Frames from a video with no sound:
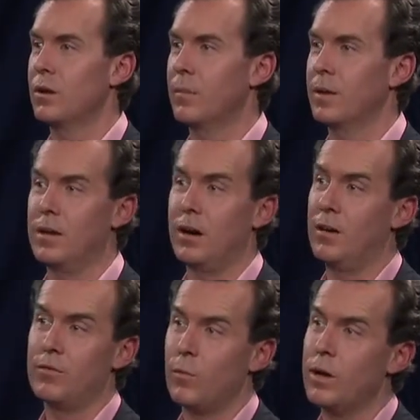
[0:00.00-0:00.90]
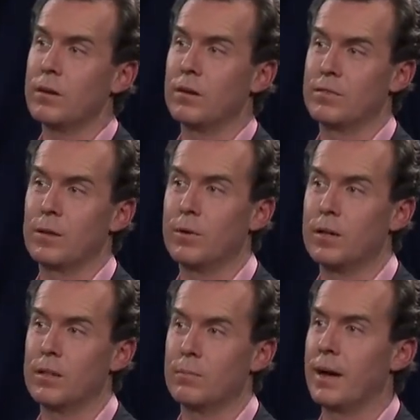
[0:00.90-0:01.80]
I mean, I often wonder if
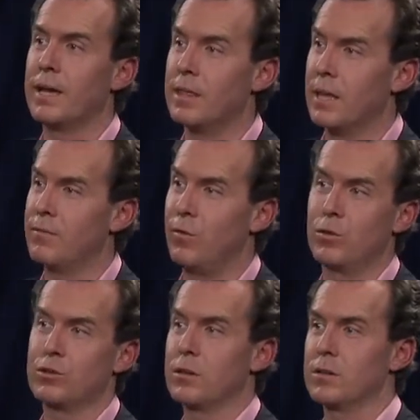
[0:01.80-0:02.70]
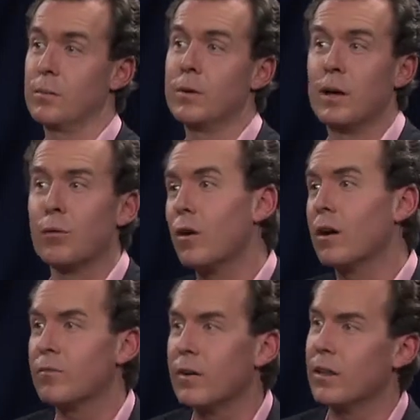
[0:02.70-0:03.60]
somebody that made their fortune, someone like
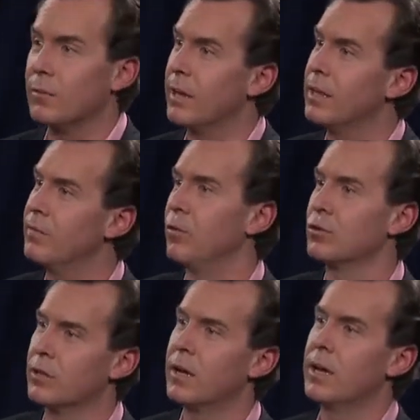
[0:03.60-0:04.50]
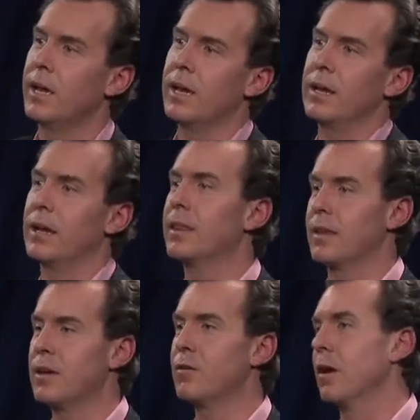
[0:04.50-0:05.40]
Rockefeller that made their fortune in
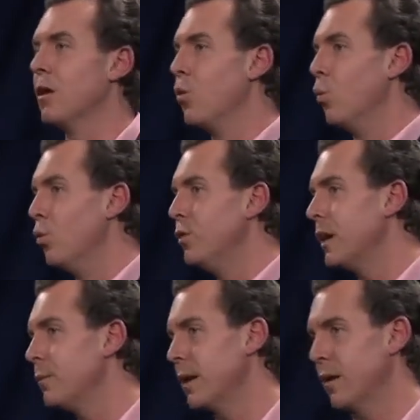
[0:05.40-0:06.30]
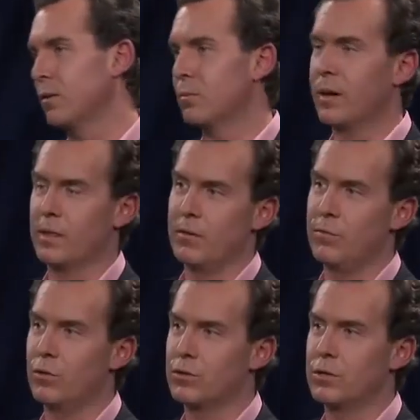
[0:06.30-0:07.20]
another era, would they be able to make their
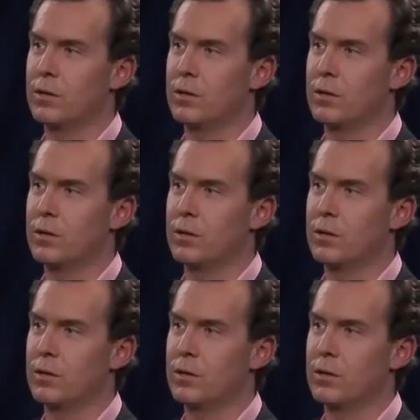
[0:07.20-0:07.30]
fortune